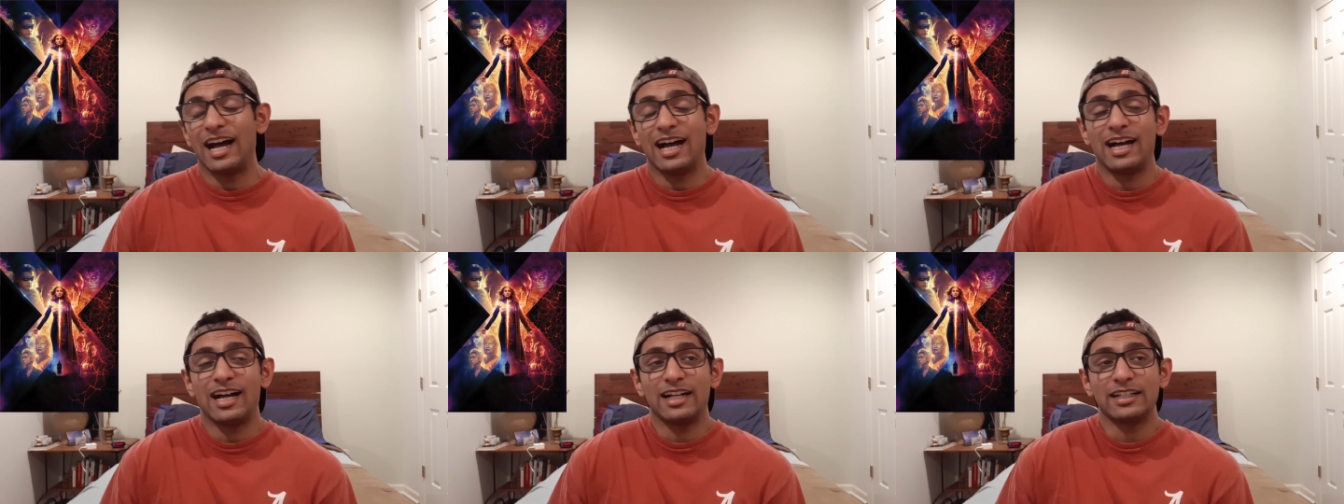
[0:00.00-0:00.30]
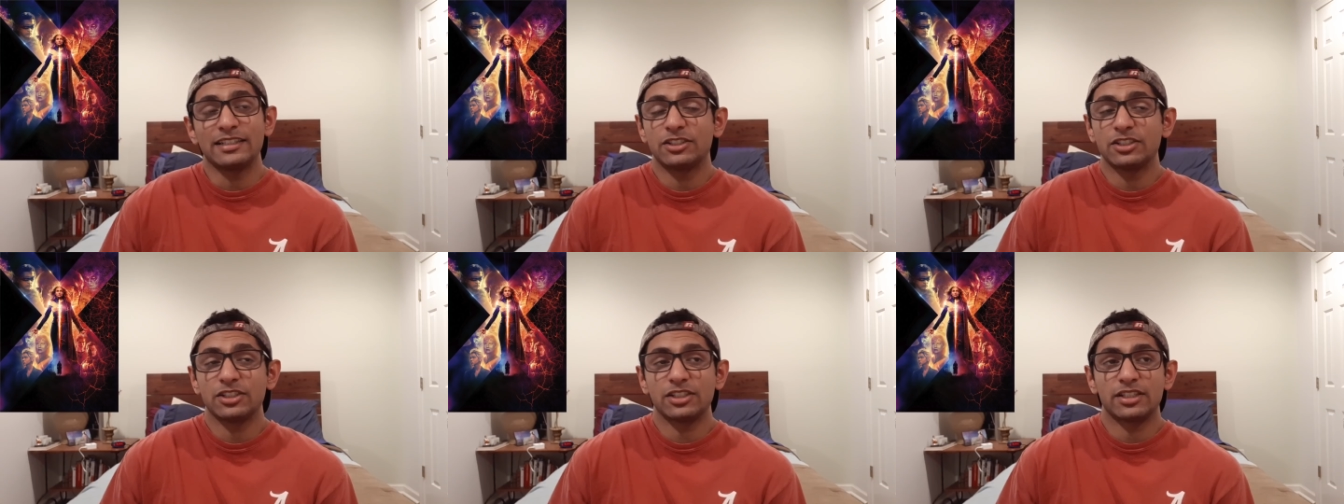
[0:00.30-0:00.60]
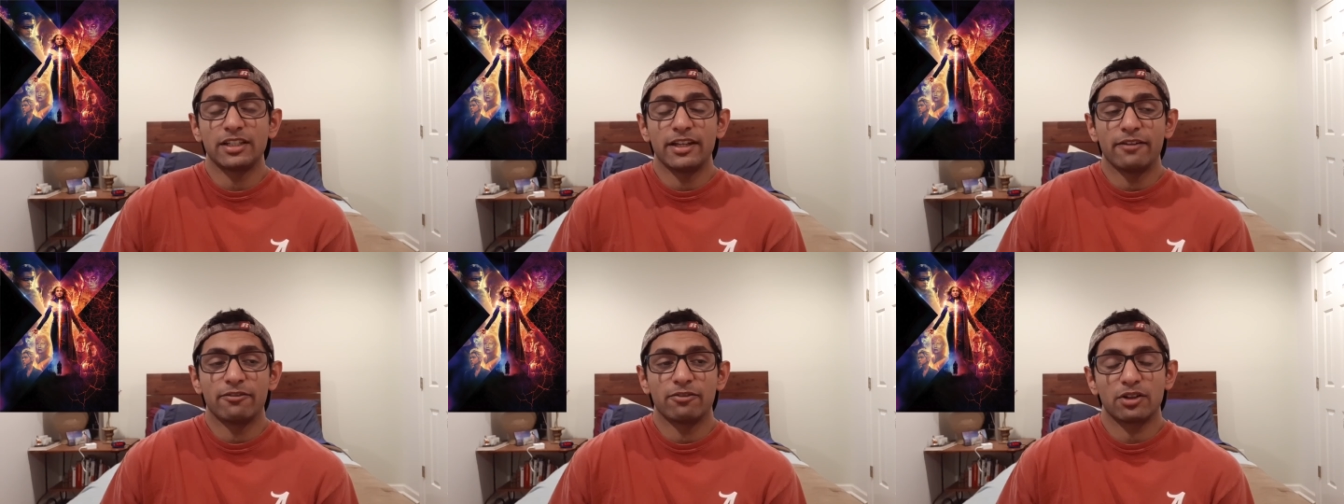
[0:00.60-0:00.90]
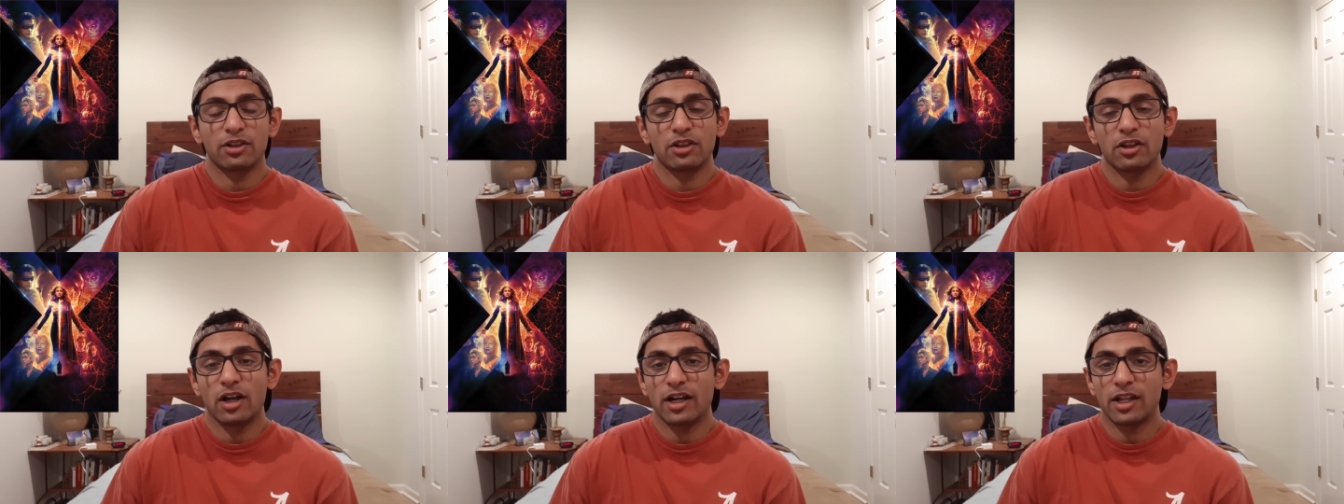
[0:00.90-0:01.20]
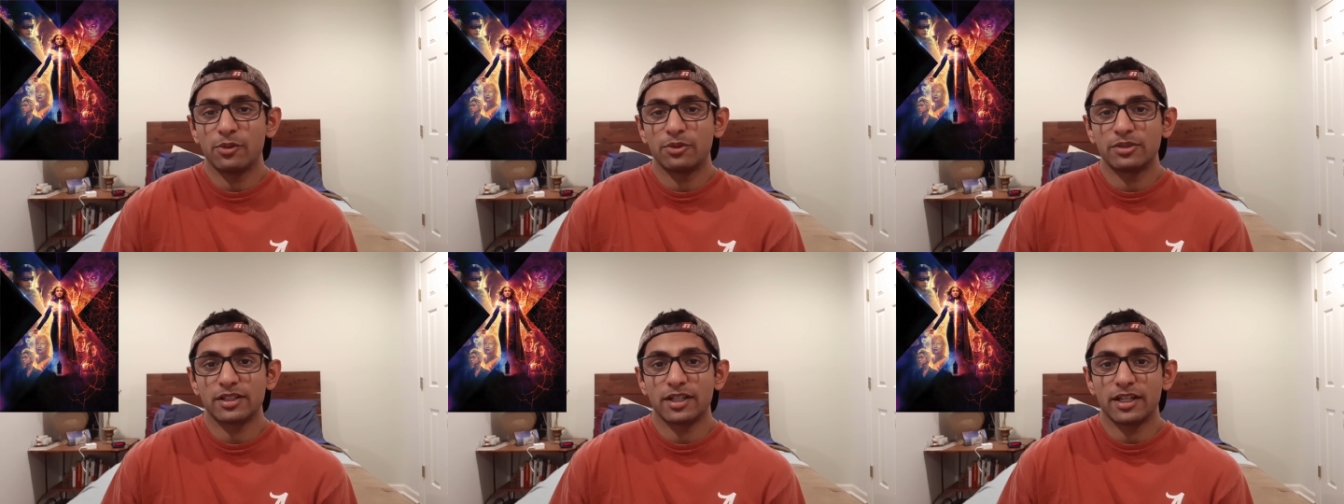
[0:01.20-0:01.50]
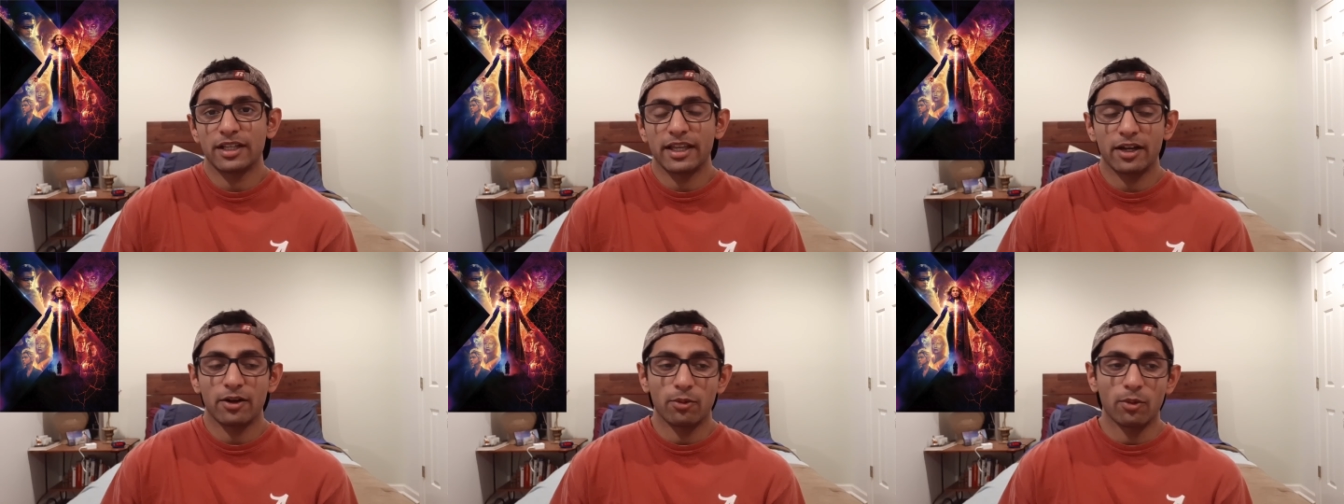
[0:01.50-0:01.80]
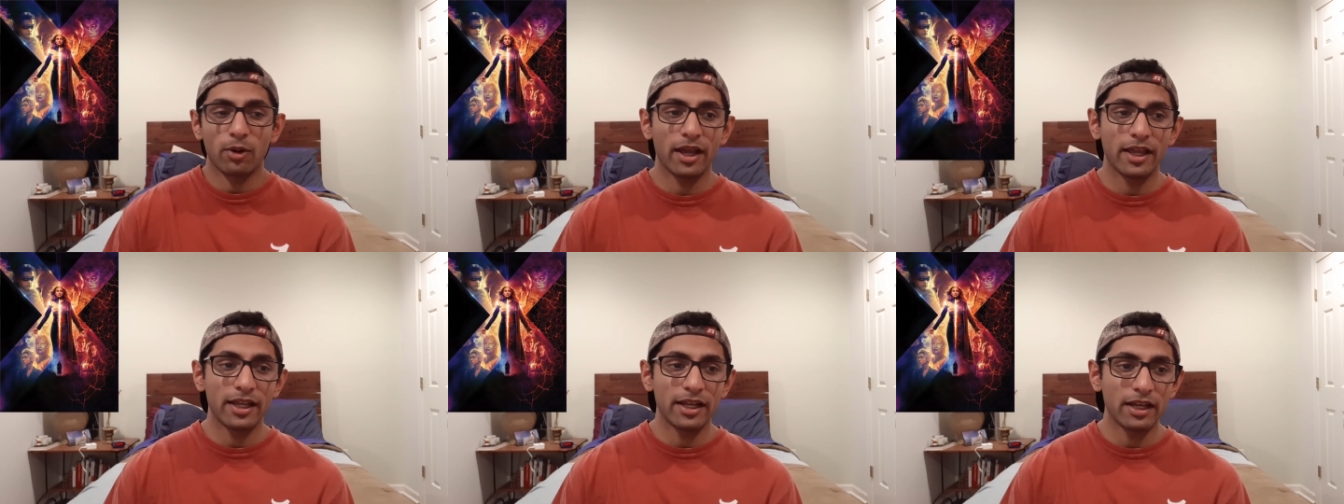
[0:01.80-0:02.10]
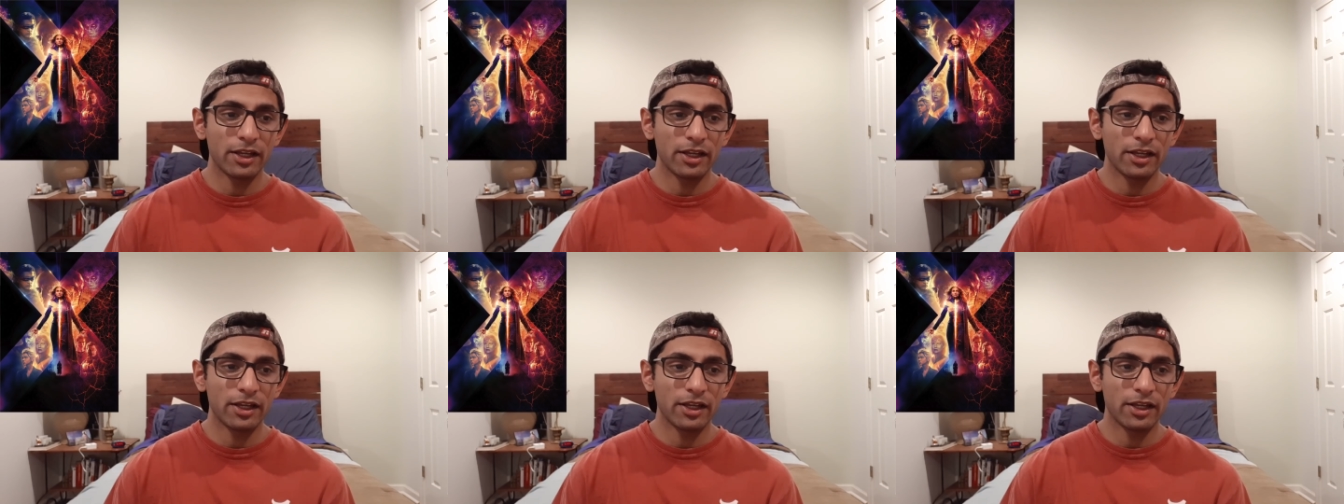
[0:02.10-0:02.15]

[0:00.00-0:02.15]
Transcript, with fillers: I just never thought he was going to get it right.